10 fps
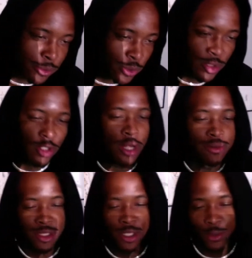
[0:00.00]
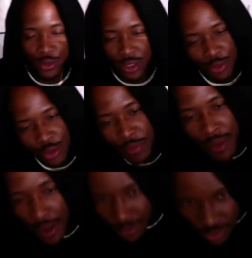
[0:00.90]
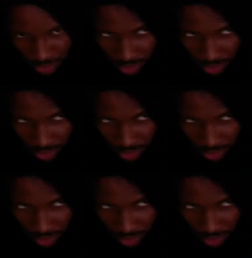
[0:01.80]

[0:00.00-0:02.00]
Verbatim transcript: We drop singles, then we drop albums.